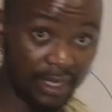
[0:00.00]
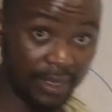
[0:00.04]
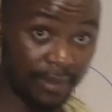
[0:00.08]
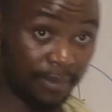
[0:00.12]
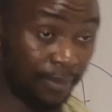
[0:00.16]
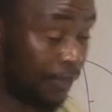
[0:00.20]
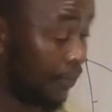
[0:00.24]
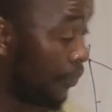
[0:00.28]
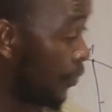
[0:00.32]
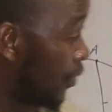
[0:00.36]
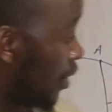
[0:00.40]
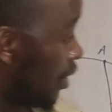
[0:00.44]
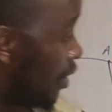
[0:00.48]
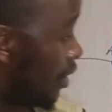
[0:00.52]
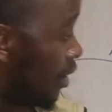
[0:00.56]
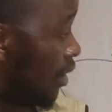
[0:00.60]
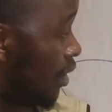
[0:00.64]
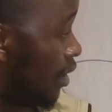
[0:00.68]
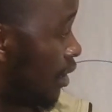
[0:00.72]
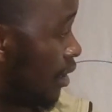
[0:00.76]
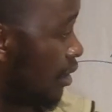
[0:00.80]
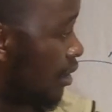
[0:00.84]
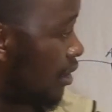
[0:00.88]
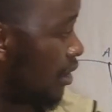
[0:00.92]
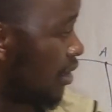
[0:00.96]
there,
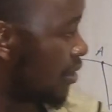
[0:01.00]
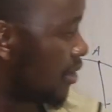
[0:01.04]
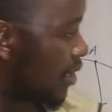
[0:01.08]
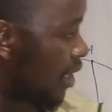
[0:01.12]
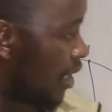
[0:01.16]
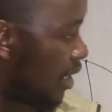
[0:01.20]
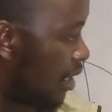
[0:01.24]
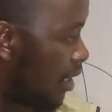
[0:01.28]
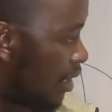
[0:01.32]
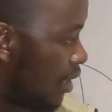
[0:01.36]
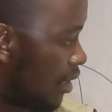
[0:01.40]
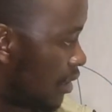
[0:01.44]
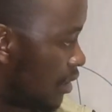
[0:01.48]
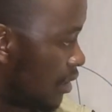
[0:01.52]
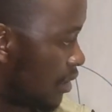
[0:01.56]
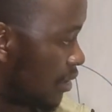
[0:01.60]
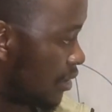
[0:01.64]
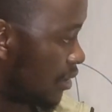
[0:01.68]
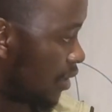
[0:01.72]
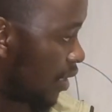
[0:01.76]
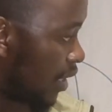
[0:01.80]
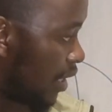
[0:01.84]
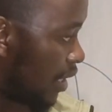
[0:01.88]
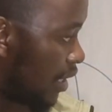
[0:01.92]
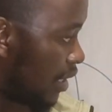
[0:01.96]

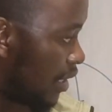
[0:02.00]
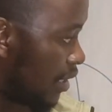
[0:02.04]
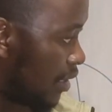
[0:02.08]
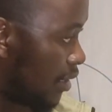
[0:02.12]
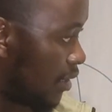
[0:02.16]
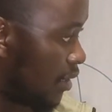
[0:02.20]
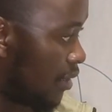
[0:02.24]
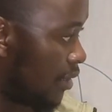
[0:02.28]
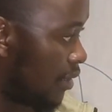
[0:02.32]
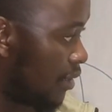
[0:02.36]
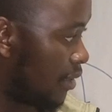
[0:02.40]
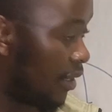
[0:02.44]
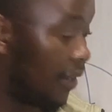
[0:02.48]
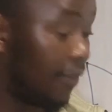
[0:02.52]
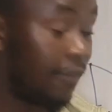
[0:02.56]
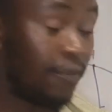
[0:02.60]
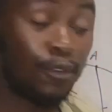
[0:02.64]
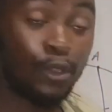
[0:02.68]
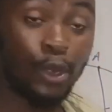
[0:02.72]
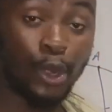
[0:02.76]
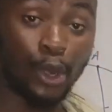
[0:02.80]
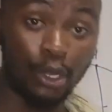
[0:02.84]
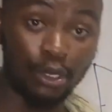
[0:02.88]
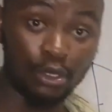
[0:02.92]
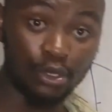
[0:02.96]
this triangle, if
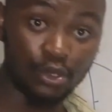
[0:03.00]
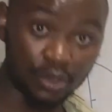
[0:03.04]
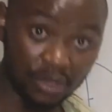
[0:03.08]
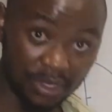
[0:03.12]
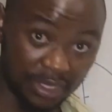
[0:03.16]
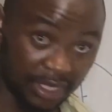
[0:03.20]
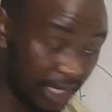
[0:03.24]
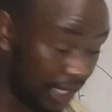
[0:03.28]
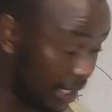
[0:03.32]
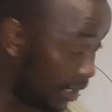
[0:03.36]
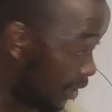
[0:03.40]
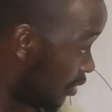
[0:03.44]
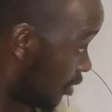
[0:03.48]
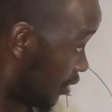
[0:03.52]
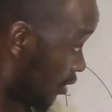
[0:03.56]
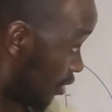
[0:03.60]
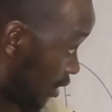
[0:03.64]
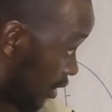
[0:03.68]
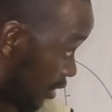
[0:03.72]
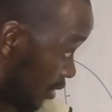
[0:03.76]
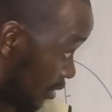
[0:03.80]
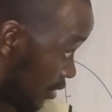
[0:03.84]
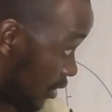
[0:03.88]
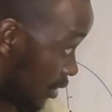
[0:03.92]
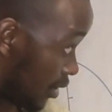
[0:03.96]
drawn to scale
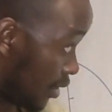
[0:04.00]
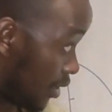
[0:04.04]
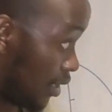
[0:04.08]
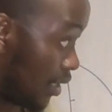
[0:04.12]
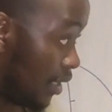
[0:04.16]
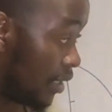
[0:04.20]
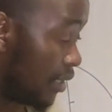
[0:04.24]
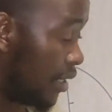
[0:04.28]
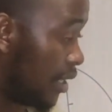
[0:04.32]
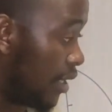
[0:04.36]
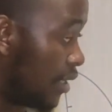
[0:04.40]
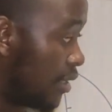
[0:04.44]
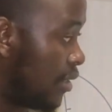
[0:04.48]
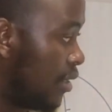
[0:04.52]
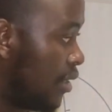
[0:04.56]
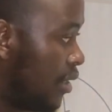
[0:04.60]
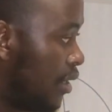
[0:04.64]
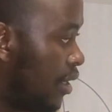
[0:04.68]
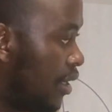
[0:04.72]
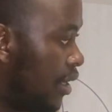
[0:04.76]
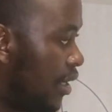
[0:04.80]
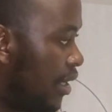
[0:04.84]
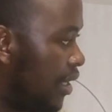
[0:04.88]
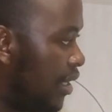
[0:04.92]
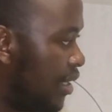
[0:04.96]
exactly like that,
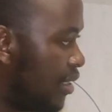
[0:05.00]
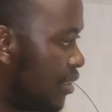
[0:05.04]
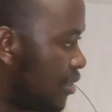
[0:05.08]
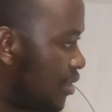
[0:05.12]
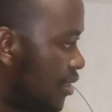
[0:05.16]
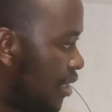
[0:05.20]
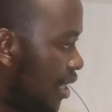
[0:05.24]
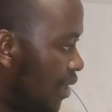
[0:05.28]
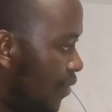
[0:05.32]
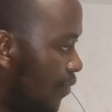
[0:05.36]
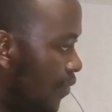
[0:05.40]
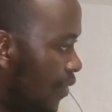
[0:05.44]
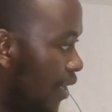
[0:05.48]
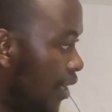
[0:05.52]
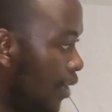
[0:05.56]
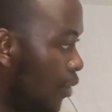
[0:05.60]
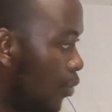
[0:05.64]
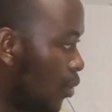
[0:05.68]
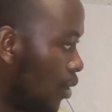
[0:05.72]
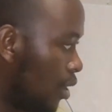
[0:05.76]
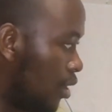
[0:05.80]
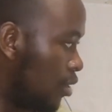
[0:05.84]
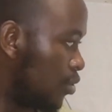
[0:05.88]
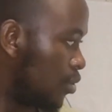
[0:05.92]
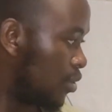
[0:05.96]
is never
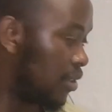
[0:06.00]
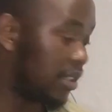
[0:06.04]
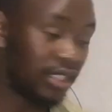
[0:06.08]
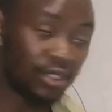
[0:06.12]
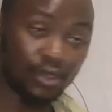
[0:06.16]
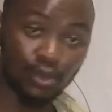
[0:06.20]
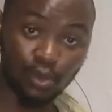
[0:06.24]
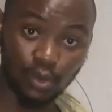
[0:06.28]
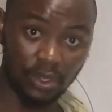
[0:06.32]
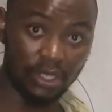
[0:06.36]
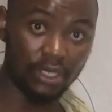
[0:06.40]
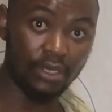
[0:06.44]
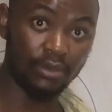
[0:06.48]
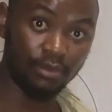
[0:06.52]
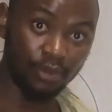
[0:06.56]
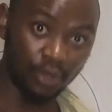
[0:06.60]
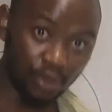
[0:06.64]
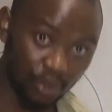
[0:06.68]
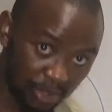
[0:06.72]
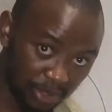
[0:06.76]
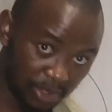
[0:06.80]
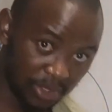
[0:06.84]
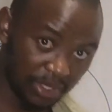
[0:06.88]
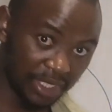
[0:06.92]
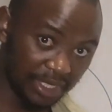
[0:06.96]
equal to this one,
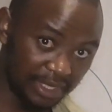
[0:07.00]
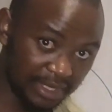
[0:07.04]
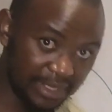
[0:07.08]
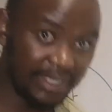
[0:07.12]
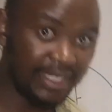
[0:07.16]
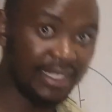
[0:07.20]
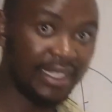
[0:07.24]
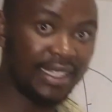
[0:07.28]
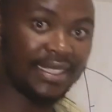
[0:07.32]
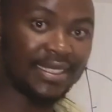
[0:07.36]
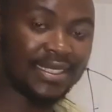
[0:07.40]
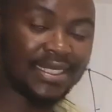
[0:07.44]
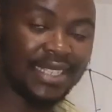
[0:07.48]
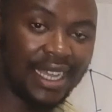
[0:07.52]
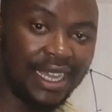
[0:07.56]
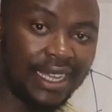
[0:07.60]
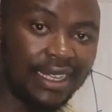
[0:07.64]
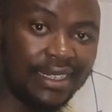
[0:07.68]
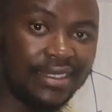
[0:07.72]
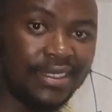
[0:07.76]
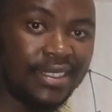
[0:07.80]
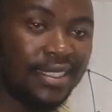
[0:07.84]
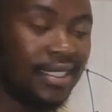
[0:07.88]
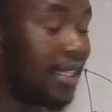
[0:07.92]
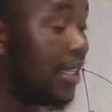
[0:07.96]
because you can see the
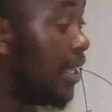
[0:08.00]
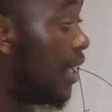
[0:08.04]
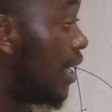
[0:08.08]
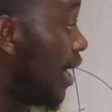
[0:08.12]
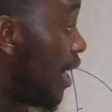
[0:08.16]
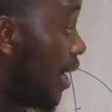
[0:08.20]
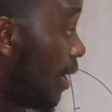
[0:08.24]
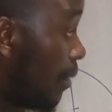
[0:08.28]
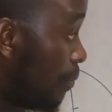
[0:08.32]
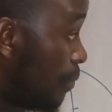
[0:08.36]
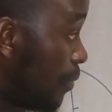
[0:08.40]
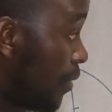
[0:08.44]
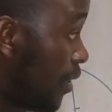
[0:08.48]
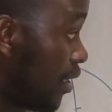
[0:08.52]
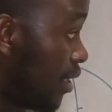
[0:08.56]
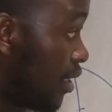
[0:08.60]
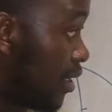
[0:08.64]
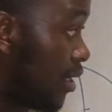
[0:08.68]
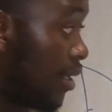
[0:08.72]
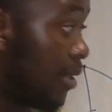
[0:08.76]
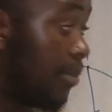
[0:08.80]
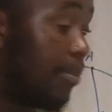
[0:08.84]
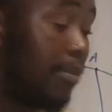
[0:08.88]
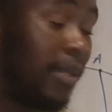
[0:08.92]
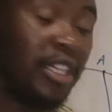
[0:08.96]
sides are big.
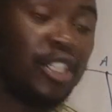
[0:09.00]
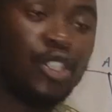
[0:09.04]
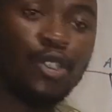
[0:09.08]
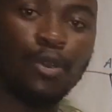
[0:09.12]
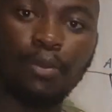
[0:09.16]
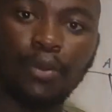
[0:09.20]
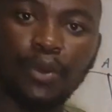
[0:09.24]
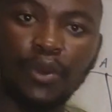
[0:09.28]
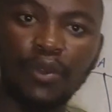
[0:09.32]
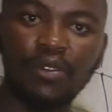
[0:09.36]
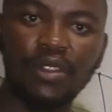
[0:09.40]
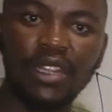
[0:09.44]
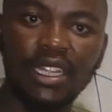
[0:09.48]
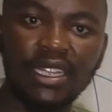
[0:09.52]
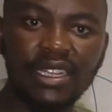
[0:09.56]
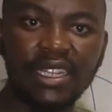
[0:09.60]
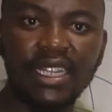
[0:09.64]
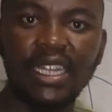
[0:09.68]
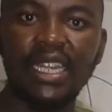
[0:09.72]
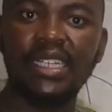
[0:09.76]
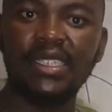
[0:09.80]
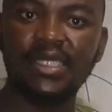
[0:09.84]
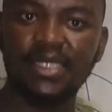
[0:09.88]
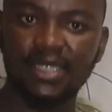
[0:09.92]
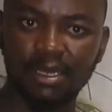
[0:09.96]
But to prove that
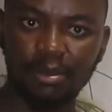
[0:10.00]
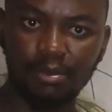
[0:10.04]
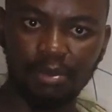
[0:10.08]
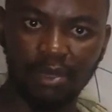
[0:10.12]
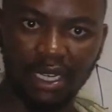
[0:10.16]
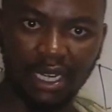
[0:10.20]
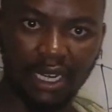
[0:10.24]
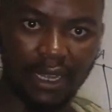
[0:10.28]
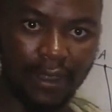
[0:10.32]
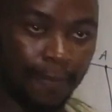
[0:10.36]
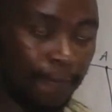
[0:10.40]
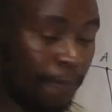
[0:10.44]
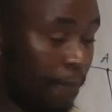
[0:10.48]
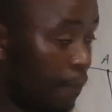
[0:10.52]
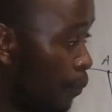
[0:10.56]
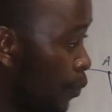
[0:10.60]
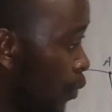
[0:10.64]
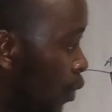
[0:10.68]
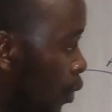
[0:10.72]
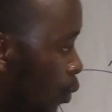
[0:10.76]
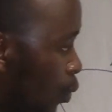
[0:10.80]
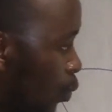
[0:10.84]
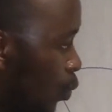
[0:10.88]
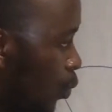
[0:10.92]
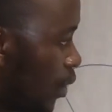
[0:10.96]
they are similar,
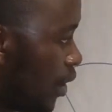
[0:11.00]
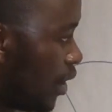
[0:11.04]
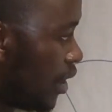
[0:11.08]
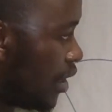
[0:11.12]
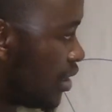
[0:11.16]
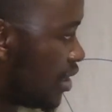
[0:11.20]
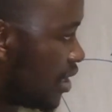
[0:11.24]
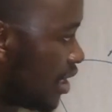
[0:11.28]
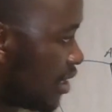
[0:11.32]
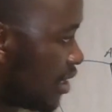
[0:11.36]
we